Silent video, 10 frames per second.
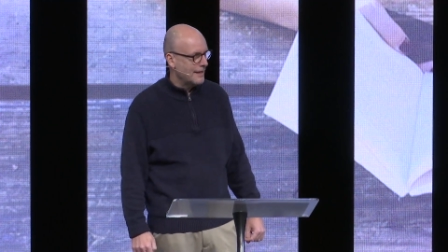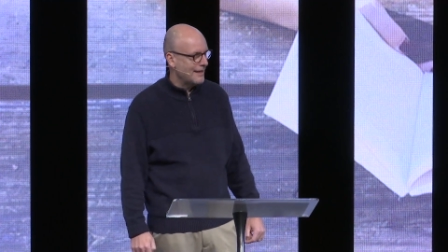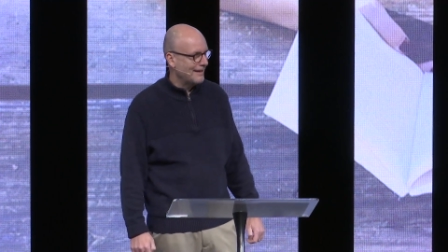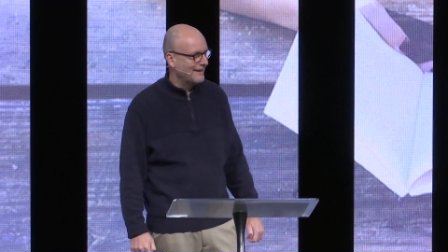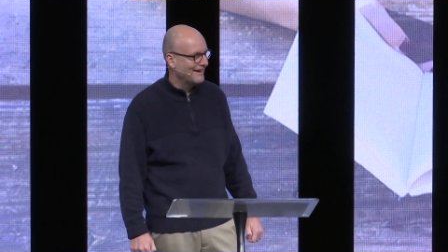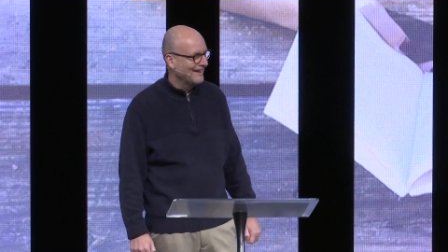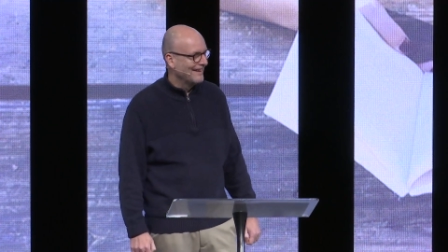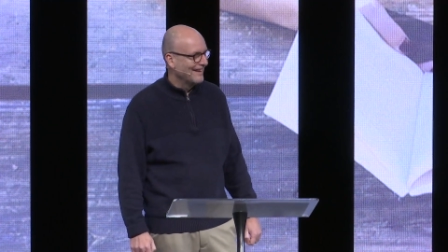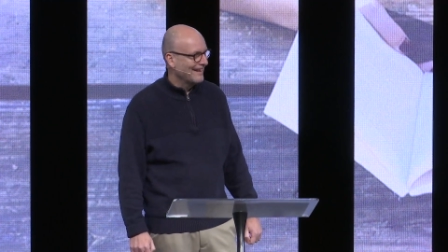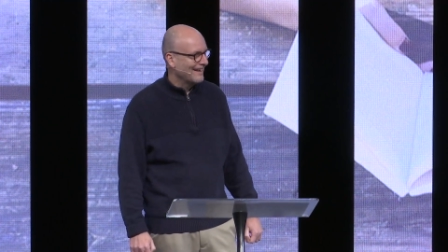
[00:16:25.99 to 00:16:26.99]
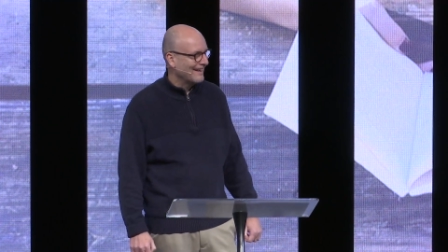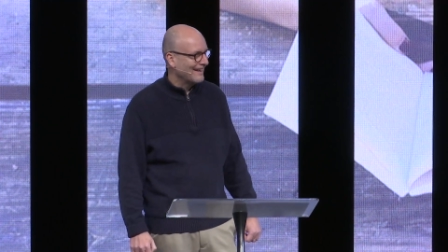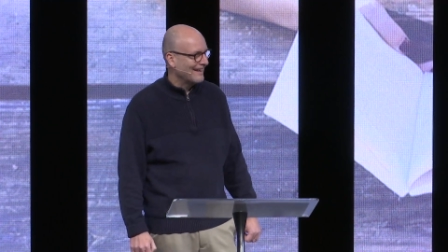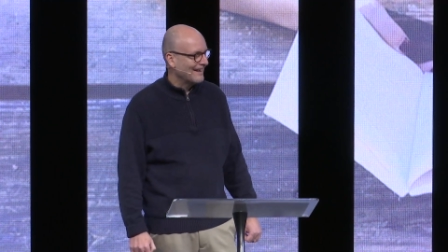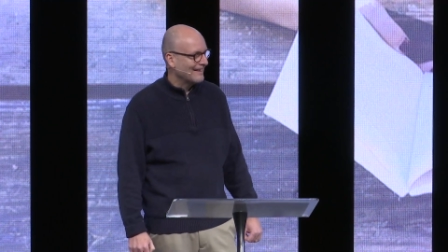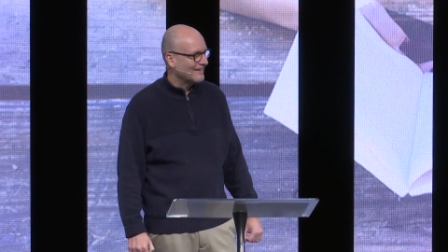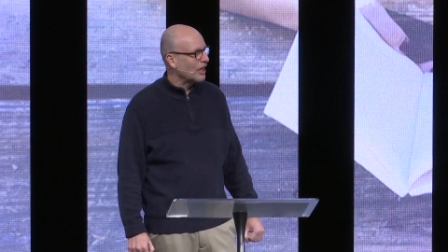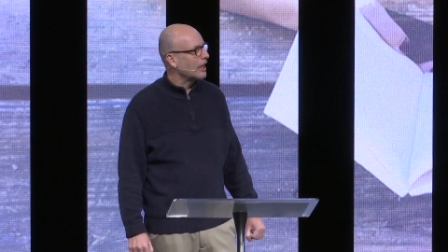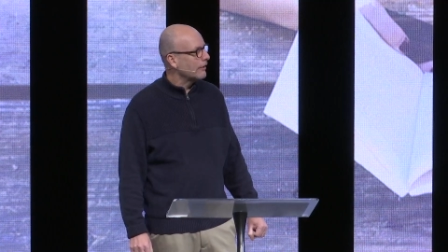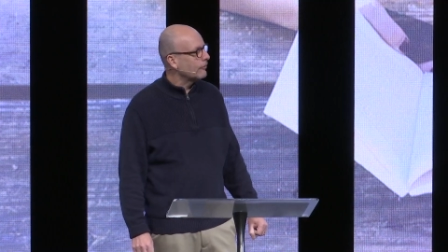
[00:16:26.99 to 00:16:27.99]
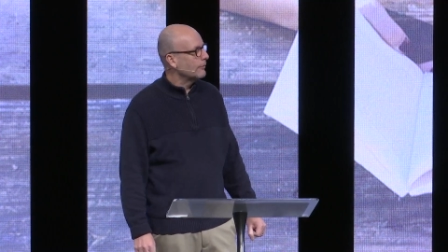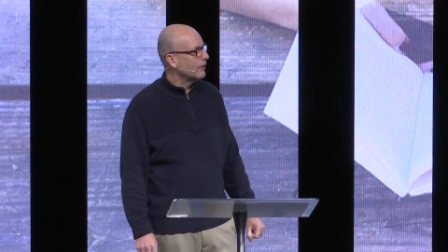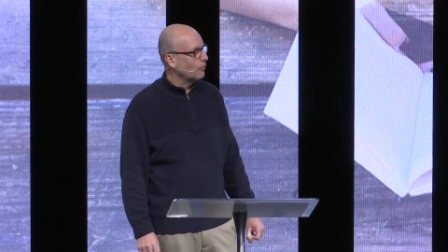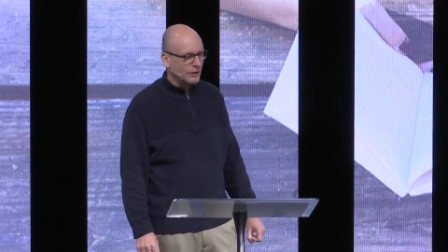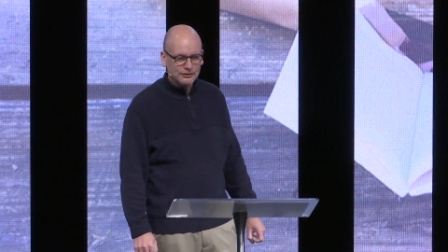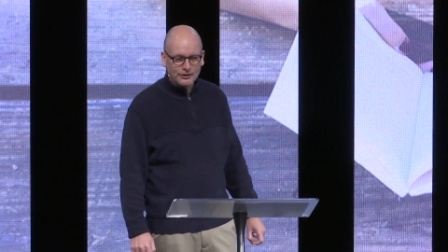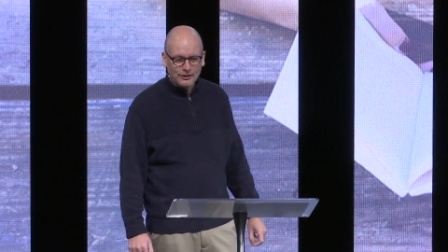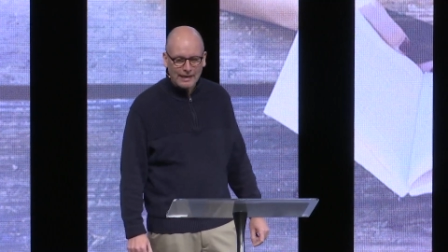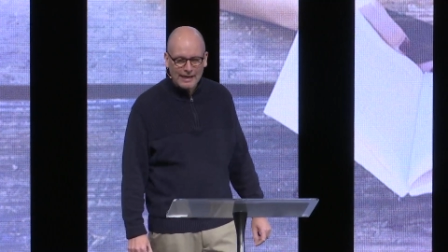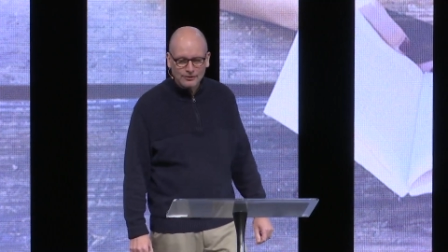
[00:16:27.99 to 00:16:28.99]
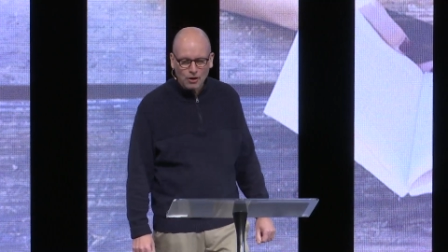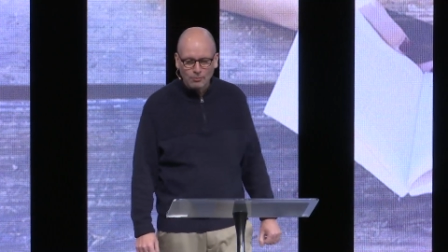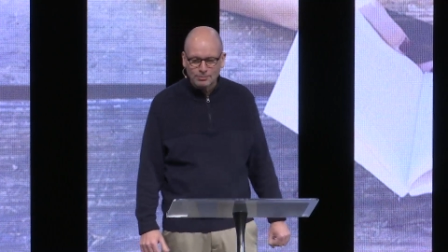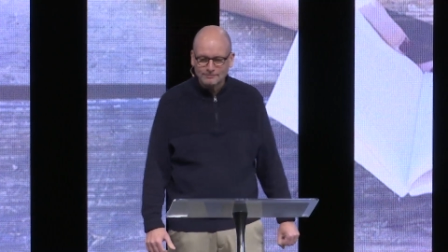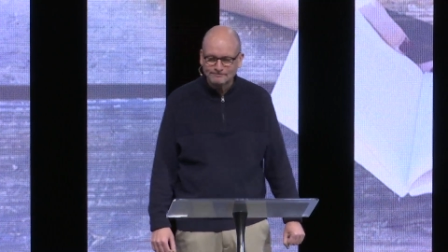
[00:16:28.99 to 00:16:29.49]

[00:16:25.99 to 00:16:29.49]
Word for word: And the government was their last hope.